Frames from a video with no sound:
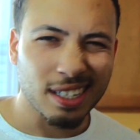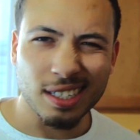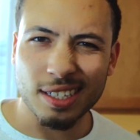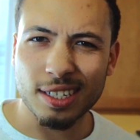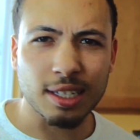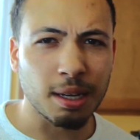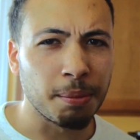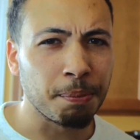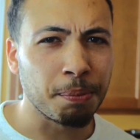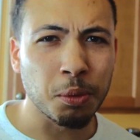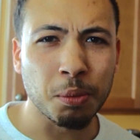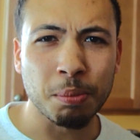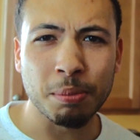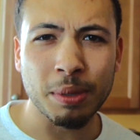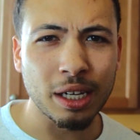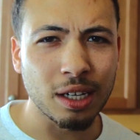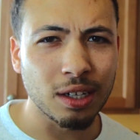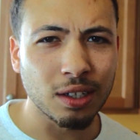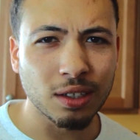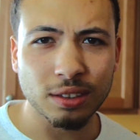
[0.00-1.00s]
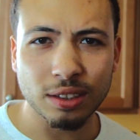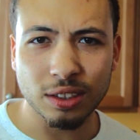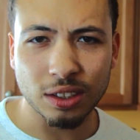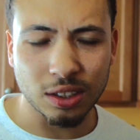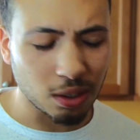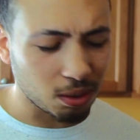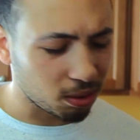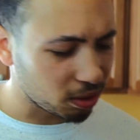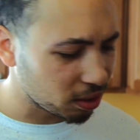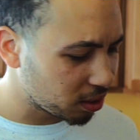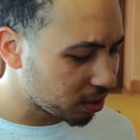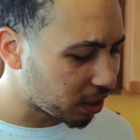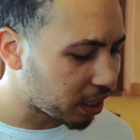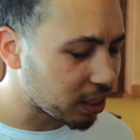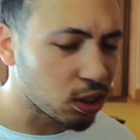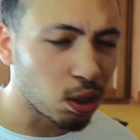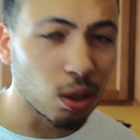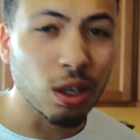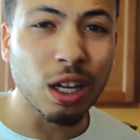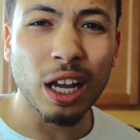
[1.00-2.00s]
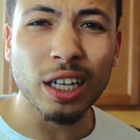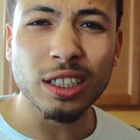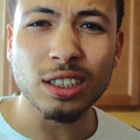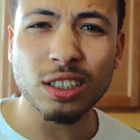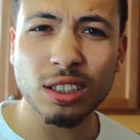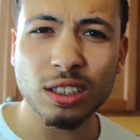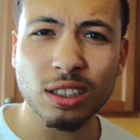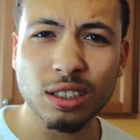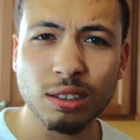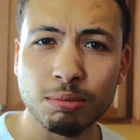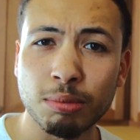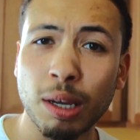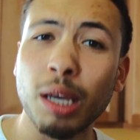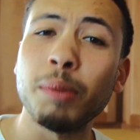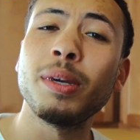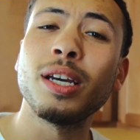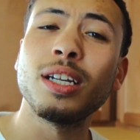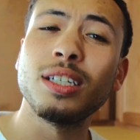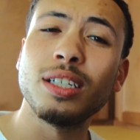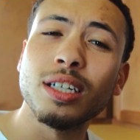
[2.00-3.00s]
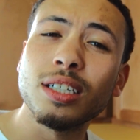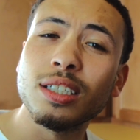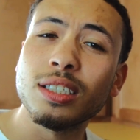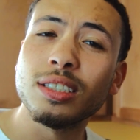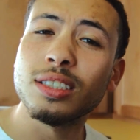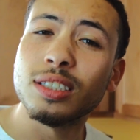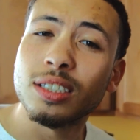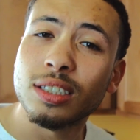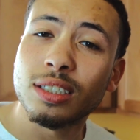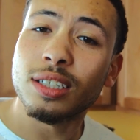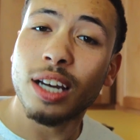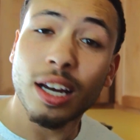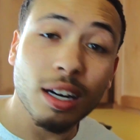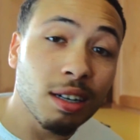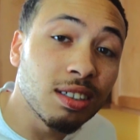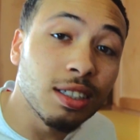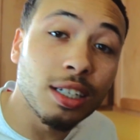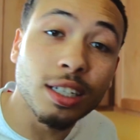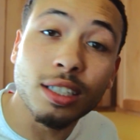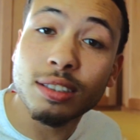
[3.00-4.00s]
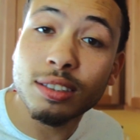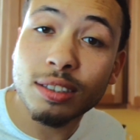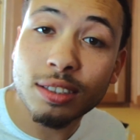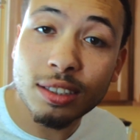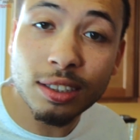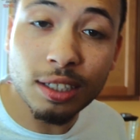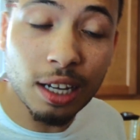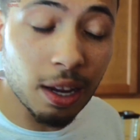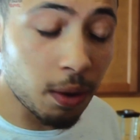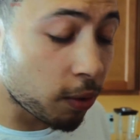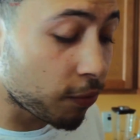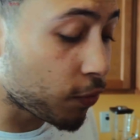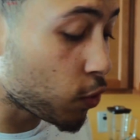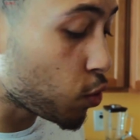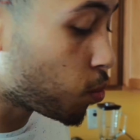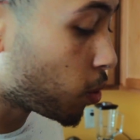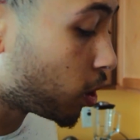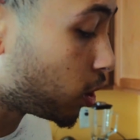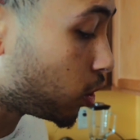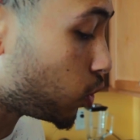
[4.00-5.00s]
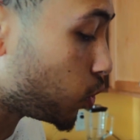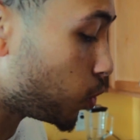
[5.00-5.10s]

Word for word: Simple meal, you know, nice little lunch, maybe a dinner, you know, I don't know however you want to